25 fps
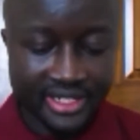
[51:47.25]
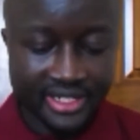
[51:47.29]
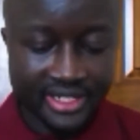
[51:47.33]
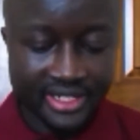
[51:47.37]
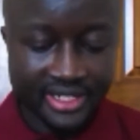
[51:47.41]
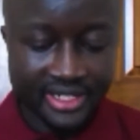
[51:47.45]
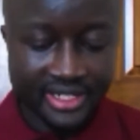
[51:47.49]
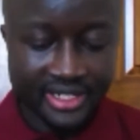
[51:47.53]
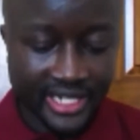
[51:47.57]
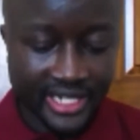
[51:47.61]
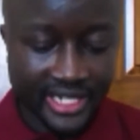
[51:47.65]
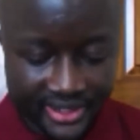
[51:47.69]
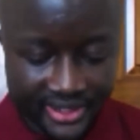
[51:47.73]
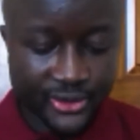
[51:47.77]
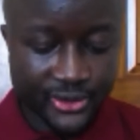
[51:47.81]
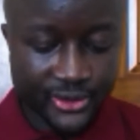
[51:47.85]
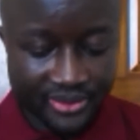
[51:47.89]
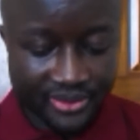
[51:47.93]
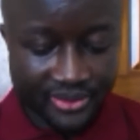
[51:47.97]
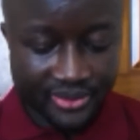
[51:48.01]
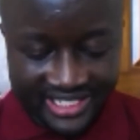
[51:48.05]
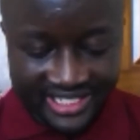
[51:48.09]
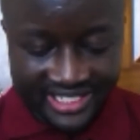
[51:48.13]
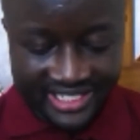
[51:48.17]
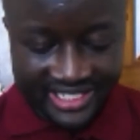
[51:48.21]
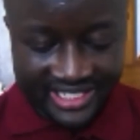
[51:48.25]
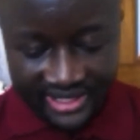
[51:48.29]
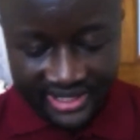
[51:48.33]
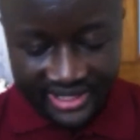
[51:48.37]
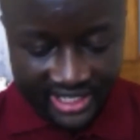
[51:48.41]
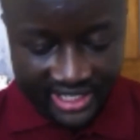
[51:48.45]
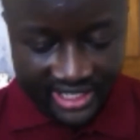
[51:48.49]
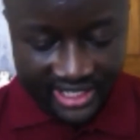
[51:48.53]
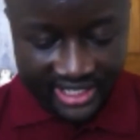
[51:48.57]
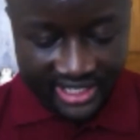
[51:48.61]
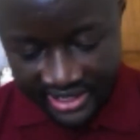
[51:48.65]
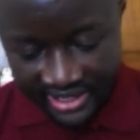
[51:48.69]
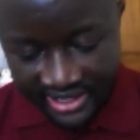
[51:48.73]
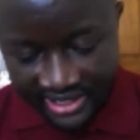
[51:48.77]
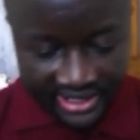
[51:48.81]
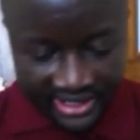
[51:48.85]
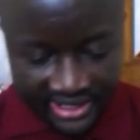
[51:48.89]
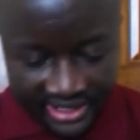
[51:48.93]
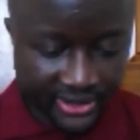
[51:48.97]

I know there will be some restructuring,